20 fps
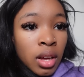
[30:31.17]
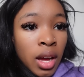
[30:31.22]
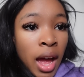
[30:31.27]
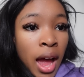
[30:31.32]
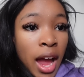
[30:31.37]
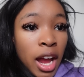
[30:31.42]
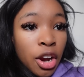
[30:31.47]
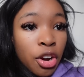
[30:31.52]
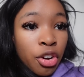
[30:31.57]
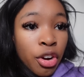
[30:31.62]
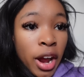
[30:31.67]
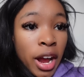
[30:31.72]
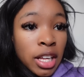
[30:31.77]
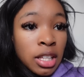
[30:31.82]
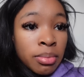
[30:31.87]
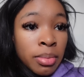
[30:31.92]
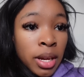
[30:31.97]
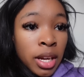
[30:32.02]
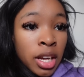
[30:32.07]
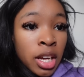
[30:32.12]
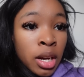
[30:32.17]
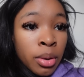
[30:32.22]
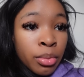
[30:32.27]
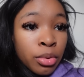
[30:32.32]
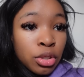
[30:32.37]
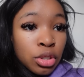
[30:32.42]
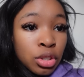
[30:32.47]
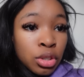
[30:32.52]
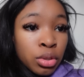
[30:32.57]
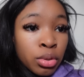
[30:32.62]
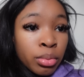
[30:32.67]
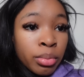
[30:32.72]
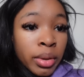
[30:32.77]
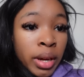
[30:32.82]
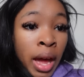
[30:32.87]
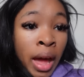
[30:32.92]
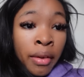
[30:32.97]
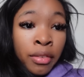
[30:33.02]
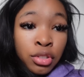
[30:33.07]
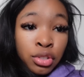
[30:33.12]
I cracked my camera too,
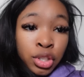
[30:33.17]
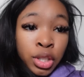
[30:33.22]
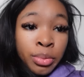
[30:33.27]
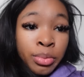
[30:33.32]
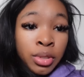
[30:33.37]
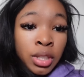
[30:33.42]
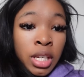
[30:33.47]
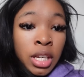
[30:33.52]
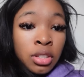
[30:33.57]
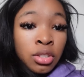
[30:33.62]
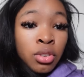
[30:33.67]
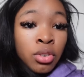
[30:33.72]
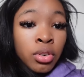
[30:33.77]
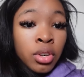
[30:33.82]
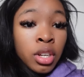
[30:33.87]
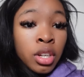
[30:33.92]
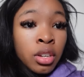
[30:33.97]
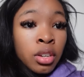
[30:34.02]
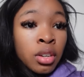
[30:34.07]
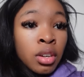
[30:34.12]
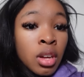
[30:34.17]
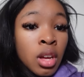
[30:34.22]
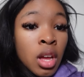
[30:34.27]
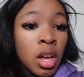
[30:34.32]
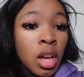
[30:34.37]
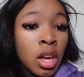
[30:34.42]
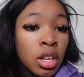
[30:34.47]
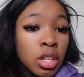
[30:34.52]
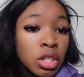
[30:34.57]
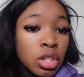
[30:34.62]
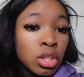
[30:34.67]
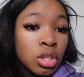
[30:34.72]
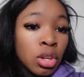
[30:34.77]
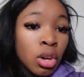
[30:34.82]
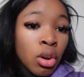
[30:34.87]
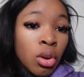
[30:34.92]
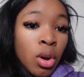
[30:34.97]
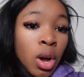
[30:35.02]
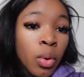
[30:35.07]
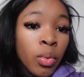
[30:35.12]
but I have a screen protector on here,
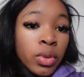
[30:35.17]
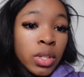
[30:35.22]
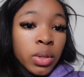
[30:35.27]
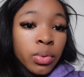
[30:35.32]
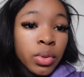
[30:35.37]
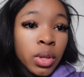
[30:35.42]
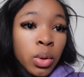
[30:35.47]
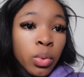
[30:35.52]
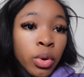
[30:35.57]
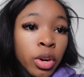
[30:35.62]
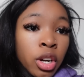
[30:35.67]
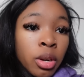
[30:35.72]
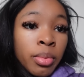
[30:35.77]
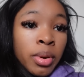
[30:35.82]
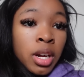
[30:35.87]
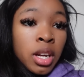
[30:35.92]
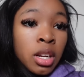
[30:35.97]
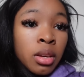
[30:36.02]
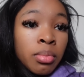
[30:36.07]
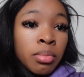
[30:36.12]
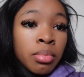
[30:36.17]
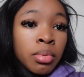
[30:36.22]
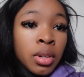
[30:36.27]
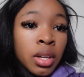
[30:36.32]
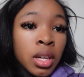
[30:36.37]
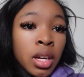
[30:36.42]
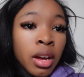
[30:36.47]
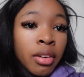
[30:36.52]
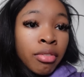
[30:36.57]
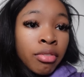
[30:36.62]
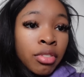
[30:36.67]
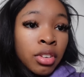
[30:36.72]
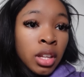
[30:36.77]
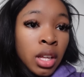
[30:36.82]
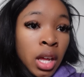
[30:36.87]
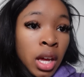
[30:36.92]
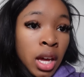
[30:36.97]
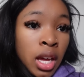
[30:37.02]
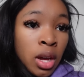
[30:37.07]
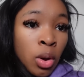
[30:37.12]
so I wasn't really worried about it. But I feel
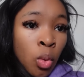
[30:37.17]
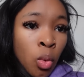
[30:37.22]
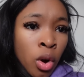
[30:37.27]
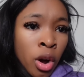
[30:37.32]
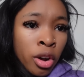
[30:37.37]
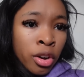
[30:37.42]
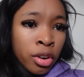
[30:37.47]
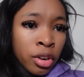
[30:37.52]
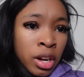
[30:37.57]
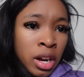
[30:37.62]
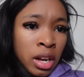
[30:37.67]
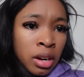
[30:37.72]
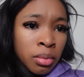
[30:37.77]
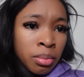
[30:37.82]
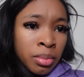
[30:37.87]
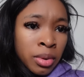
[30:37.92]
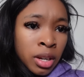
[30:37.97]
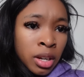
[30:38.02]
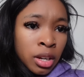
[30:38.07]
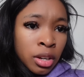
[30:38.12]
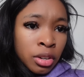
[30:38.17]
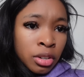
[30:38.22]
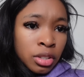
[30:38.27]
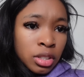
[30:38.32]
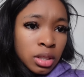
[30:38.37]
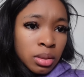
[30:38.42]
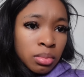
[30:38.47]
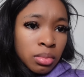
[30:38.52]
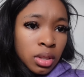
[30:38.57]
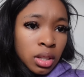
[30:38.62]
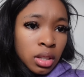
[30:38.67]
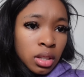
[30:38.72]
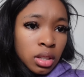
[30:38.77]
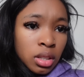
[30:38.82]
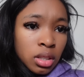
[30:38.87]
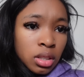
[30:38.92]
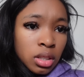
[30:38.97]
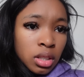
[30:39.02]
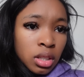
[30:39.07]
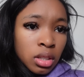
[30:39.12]
like water got up in here or something
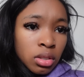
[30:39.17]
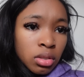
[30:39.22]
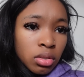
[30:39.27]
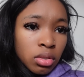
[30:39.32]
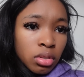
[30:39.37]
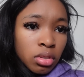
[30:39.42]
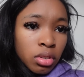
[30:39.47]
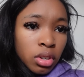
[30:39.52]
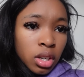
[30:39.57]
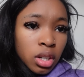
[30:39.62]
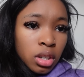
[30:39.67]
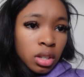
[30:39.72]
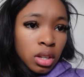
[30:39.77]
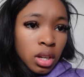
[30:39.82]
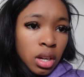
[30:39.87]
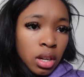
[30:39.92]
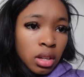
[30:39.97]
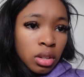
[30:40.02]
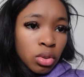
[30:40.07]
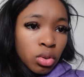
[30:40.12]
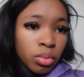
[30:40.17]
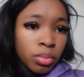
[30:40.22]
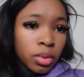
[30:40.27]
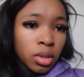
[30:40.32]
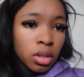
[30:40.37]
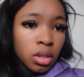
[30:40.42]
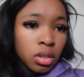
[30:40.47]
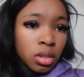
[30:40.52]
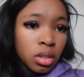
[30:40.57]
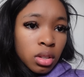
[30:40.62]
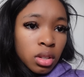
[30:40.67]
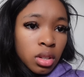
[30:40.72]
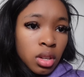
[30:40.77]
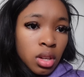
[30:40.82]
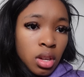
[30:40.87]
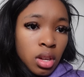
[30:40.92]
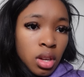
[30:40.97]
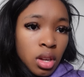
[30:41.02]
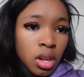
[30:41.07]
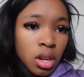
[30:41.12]
because it don't look right how it normally look.
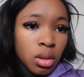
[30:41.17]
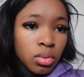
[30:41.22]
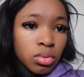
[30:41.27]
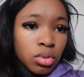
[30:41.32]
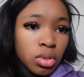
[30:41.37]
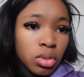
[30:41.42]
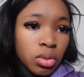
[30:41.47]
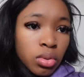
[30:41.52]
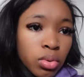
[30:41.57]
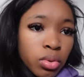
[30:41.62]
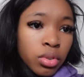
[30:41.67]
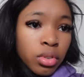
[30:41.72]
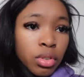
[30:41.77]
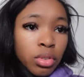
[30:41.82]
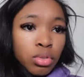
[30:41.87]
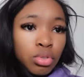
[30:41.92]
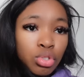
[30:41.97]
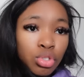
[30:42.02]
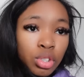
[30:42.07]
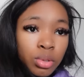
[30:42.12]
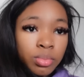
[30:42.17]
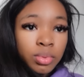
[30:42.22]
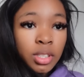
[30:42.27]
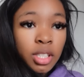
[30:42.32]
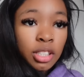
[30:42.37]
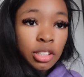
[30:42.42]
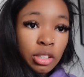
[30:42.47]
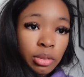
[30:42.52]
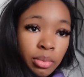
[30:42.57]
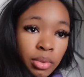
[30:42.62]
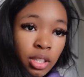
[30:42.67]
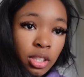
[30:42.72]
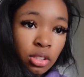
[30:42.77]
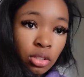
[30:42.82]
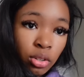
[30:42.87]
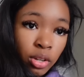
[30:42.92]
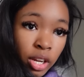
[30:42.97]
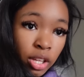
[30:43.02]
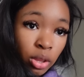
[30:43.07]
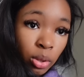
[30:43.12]
I'm just gonna order a new screen protector, but it's
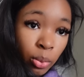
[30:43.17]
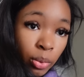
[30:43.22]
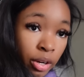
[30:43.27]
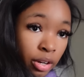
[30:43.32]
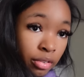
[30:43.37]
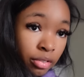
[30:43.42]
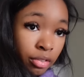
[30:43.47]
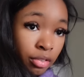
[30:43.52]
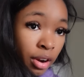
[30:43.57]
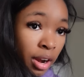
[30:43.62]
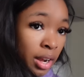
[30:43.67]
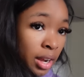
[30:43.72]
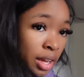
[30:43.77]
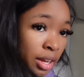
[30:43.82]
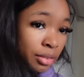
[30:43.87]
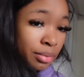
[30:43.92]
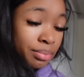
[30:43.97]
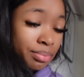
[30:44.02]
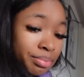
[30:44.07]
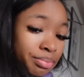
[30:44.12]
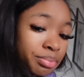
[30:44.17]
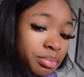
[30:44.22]
gonna have to work right now.